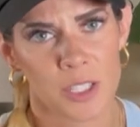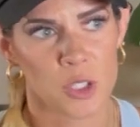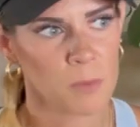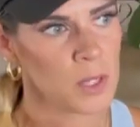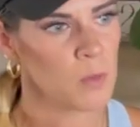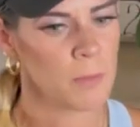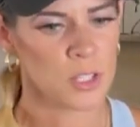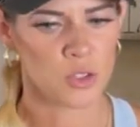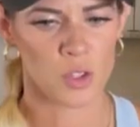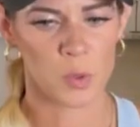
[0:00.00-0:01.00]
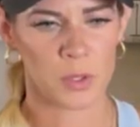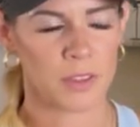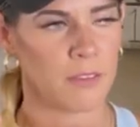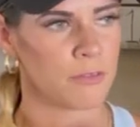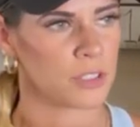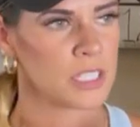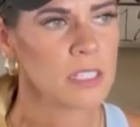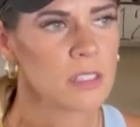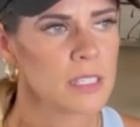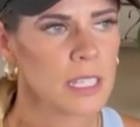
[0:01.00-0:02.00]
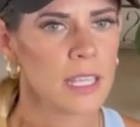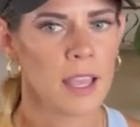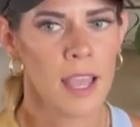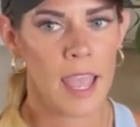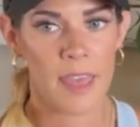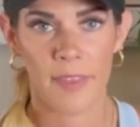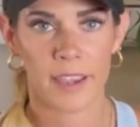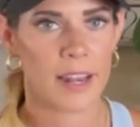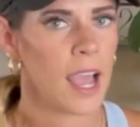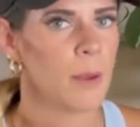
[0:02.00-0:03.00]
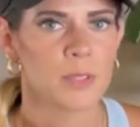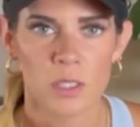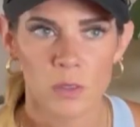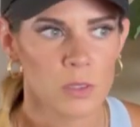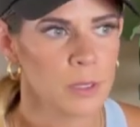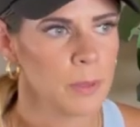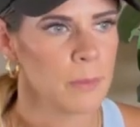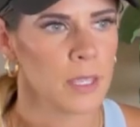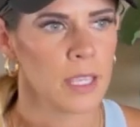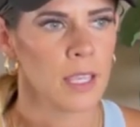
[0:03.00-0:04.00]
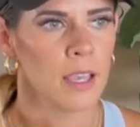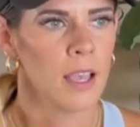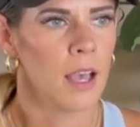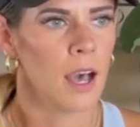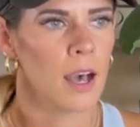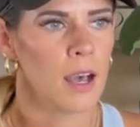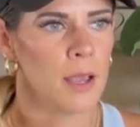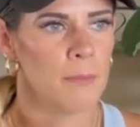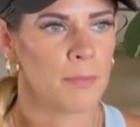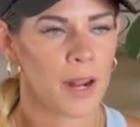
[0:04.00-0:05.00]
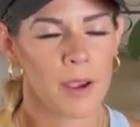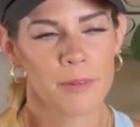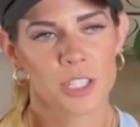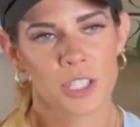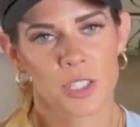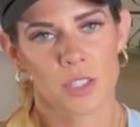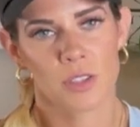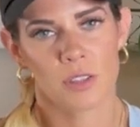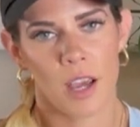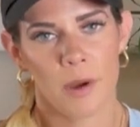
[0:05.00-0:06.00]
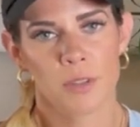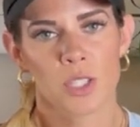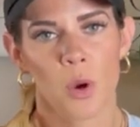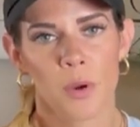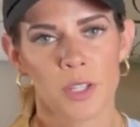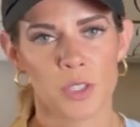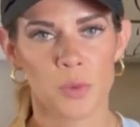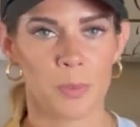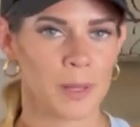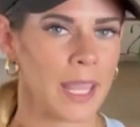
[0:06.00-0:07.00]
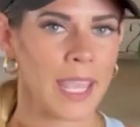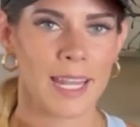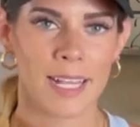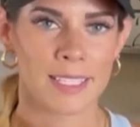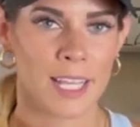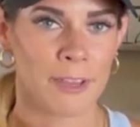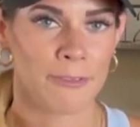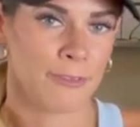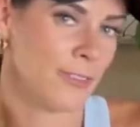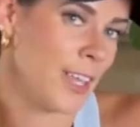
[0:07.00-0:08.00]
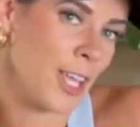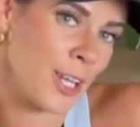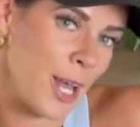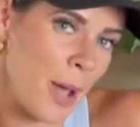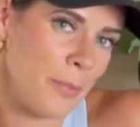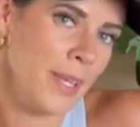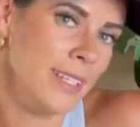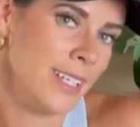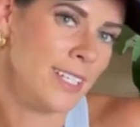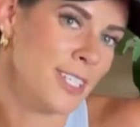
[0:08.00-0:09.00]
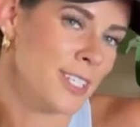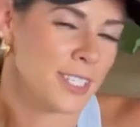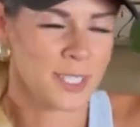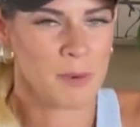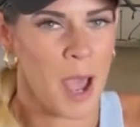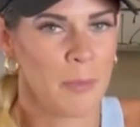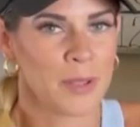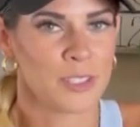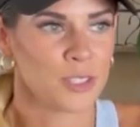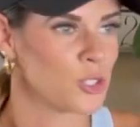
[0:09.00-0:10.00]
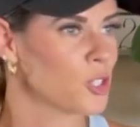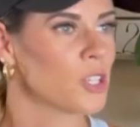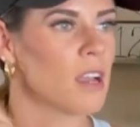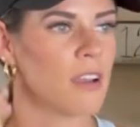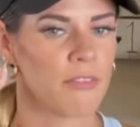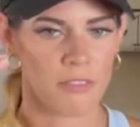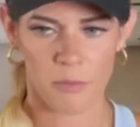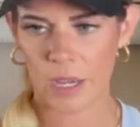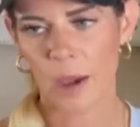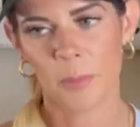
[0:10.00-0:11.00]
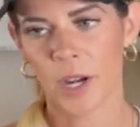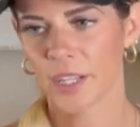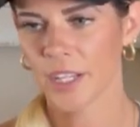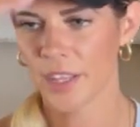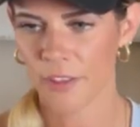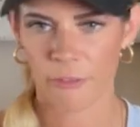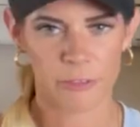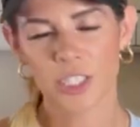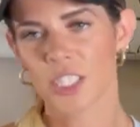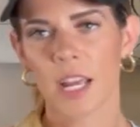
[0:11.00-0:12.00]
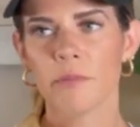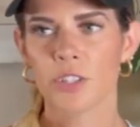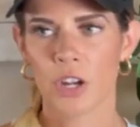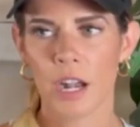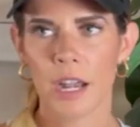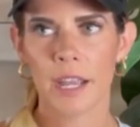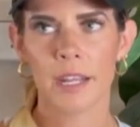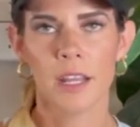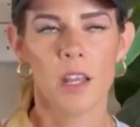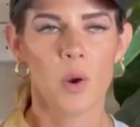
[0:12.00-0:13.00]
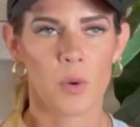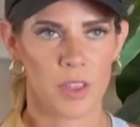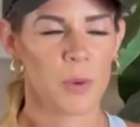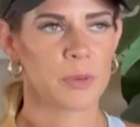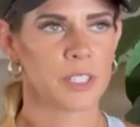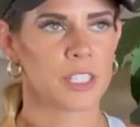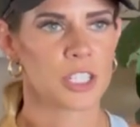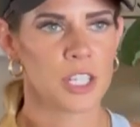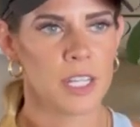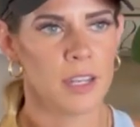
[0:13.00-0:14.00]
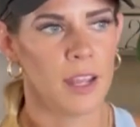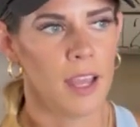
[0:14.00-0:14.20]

So many women struggle with infertility, and that could absolutely be me. But I was going to plan as if it could happen and just see what happens. And sure enough, we got pregnant the first time we tried without protection,